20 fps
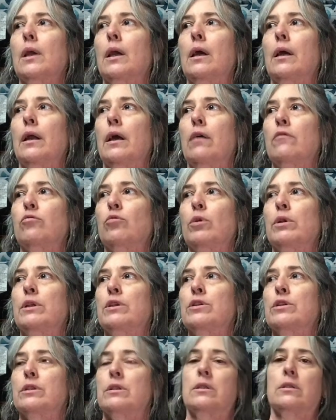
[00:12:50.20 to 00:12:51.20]
and I have one
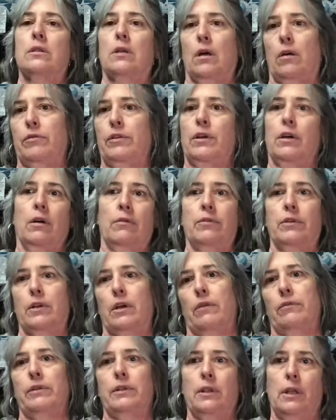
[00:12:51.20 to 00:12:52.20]
that just says coffee, coffee,
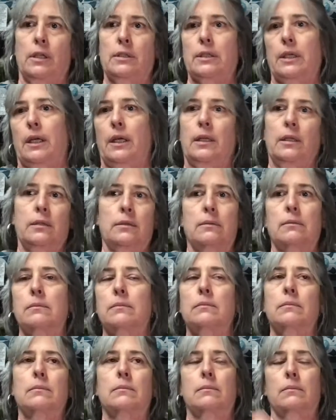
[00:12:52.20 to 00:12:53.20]
coffee, latte,
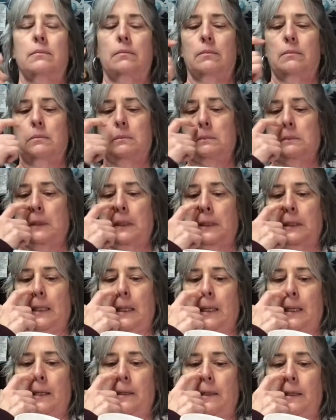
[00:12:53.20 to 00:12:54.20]
like
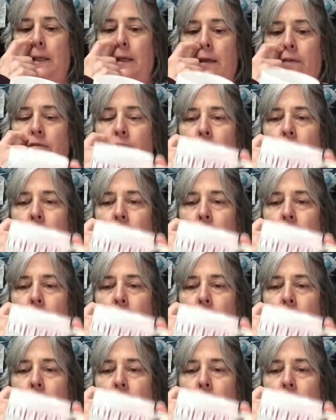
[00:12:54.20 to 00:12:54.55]
that. And then I